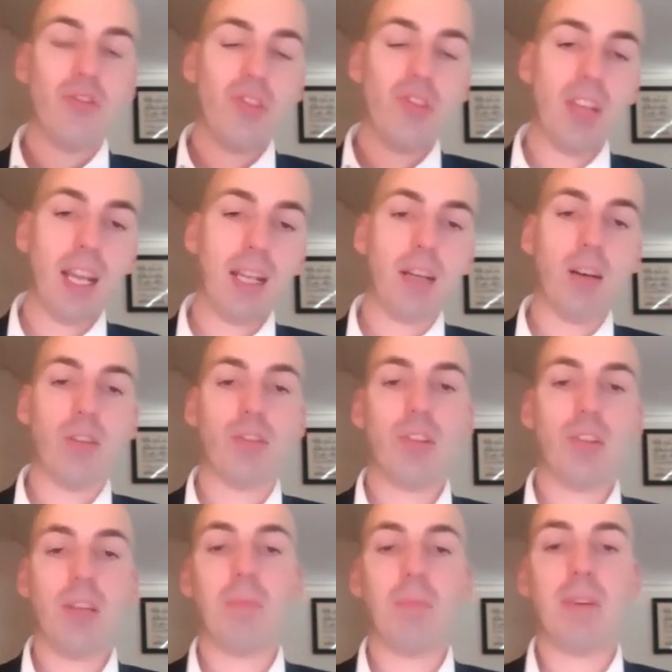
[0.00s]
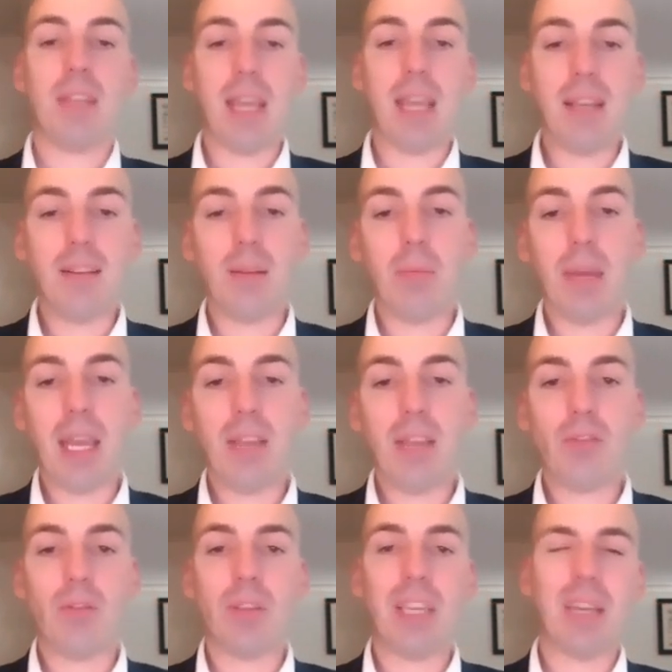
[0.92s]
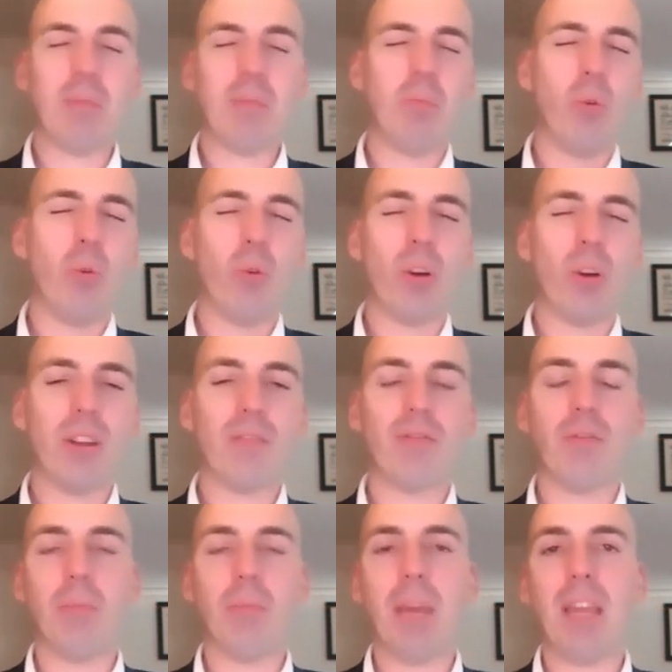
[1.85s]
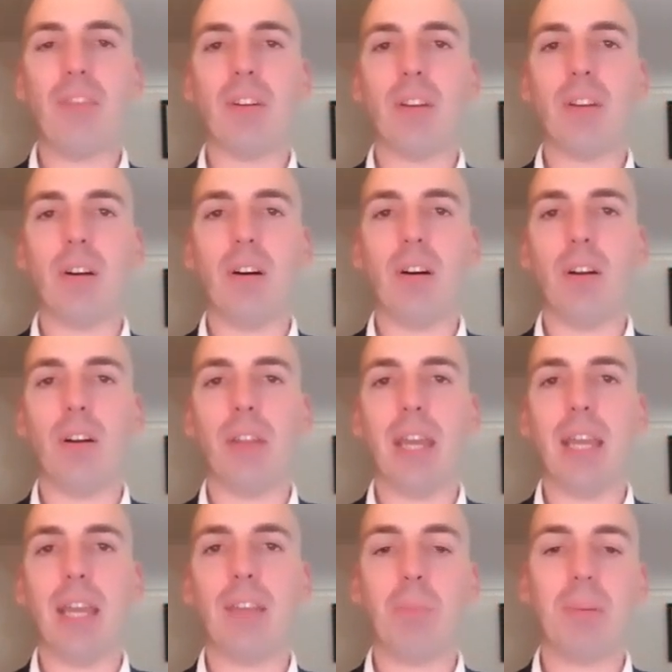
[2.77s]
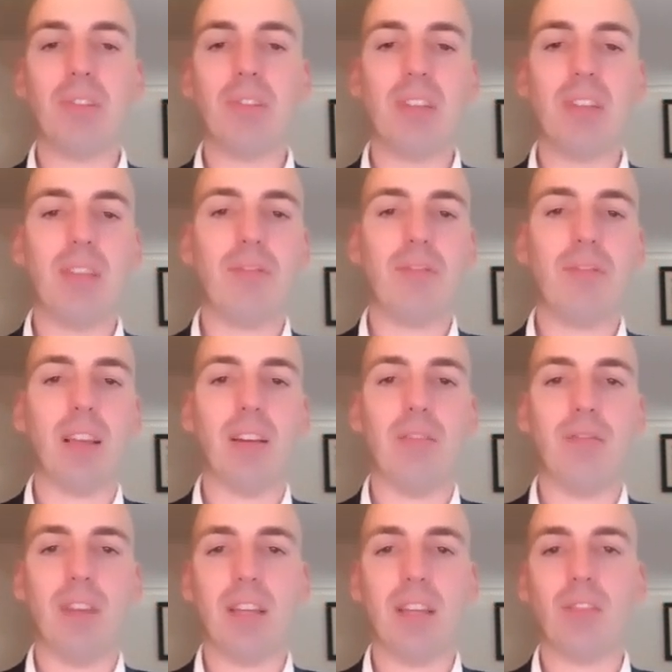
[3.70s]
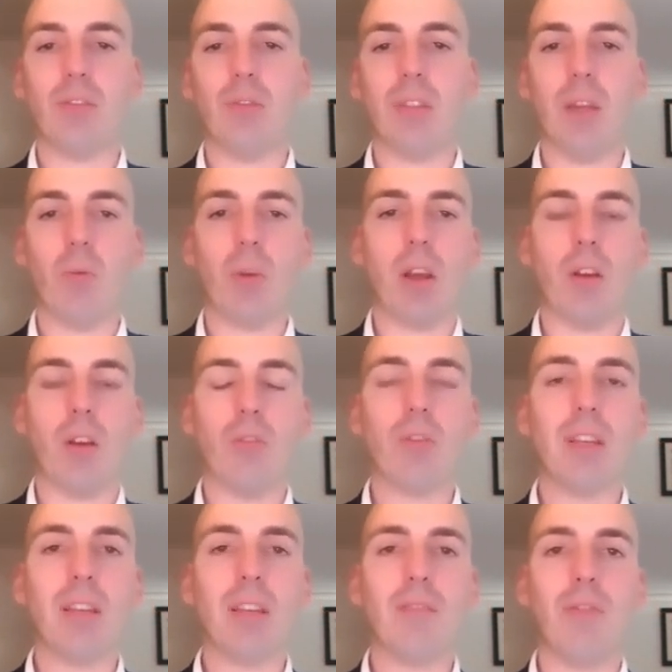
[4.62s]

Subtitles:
check our ship database to get more information on a specific vessel that we are looking